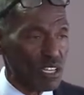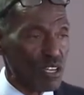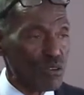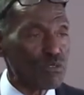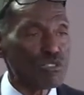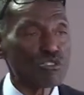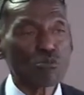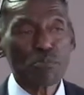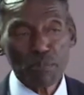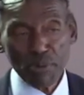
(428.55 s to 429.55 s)
would you
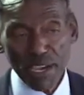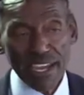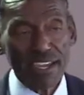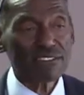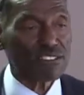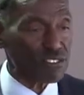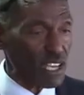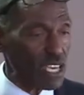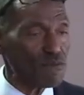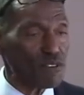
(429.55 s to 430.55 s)
prepare the same
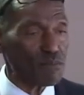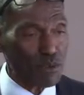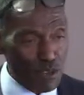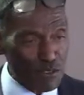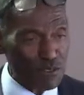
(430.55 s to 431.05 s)
for both?